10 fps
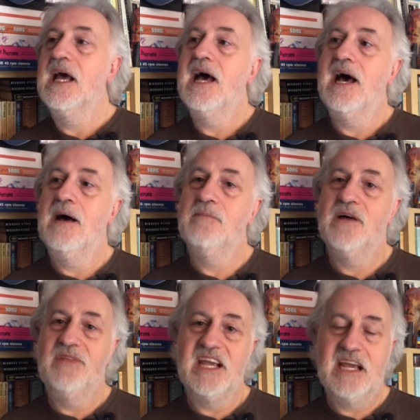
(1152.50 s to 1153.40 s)

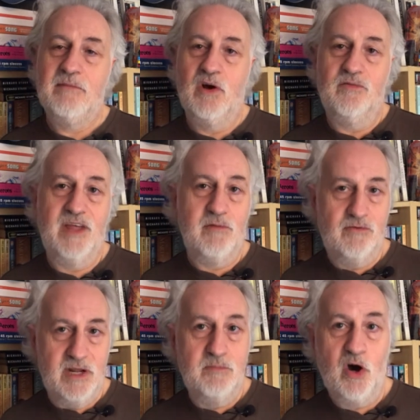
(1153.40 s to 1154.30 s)
And they came along. They were
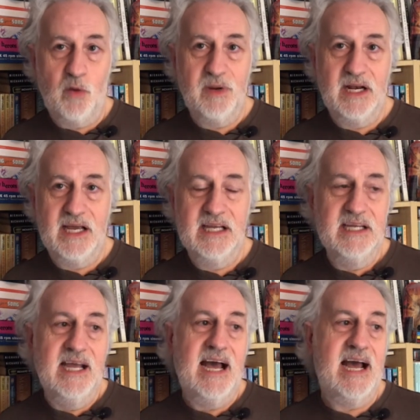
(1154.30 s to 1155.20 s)
really popular.
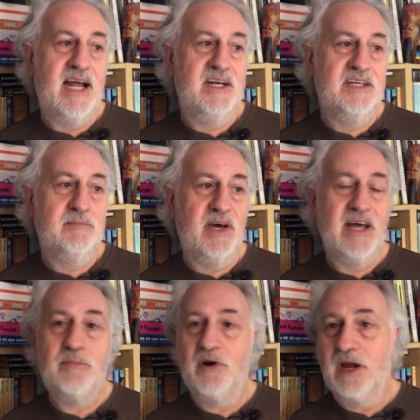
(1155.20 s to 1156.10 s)
And by
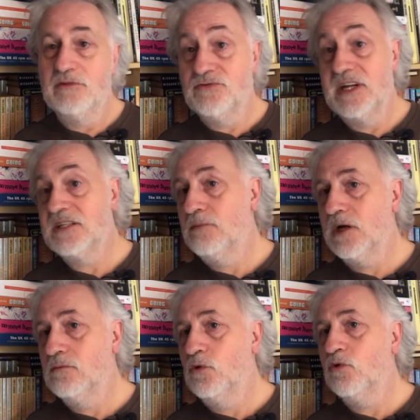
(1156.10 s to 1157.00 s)
that point, I was really into
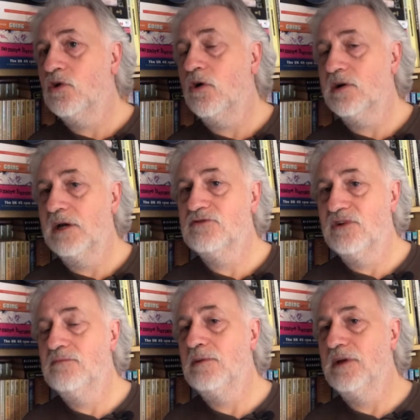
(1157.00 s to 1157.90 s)
Michael Moorcock, and I was
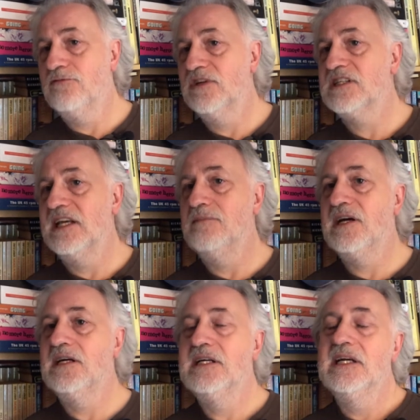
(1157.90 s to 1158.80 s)
reading people like Fritz
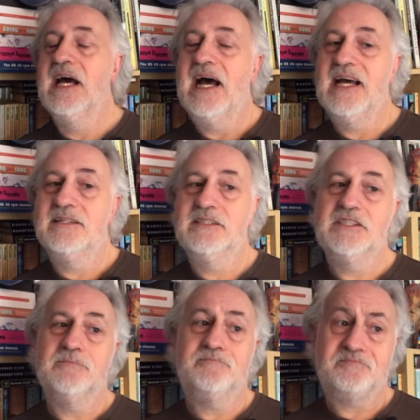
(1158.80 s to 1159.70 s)
Lieber.
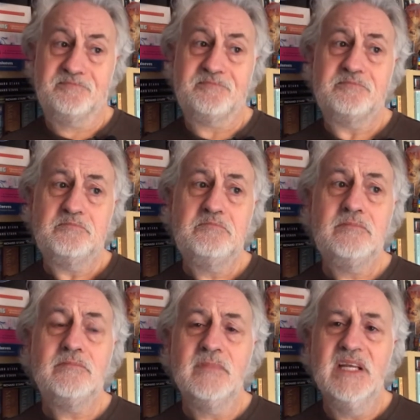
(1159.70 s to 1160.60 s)
And
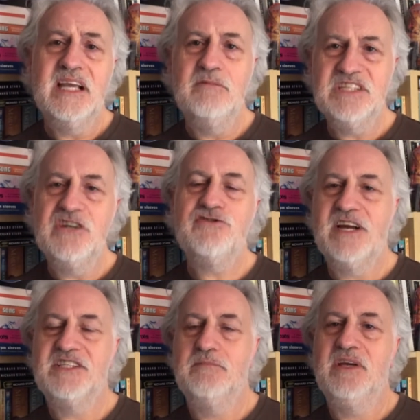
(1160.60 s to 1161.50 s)
it was
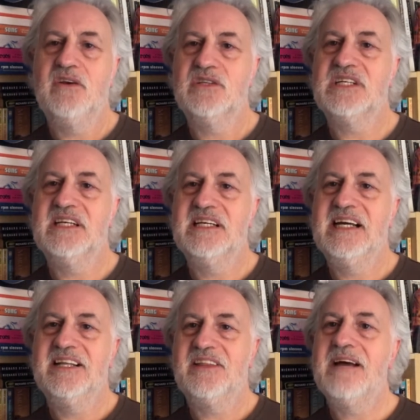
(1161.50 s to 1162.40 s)
interesting because
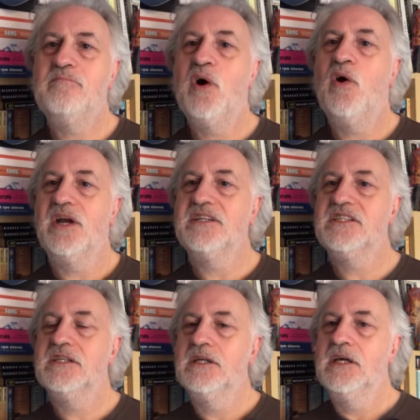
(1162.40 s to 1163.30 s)
at that
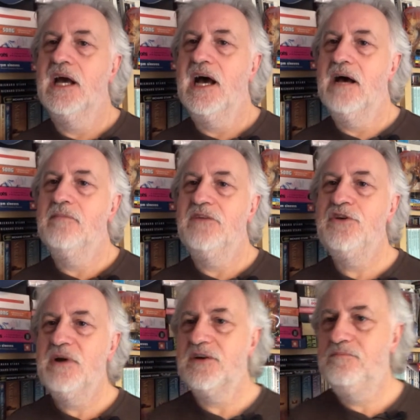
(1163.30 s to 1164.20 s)
point, if
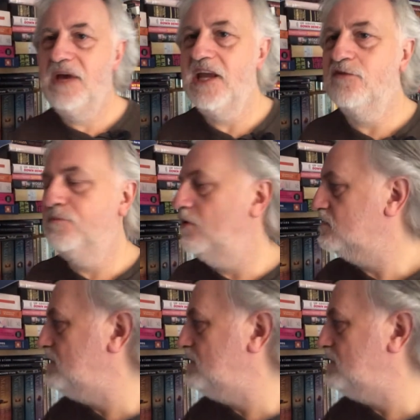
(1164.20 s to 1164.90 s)
you had a bay of books,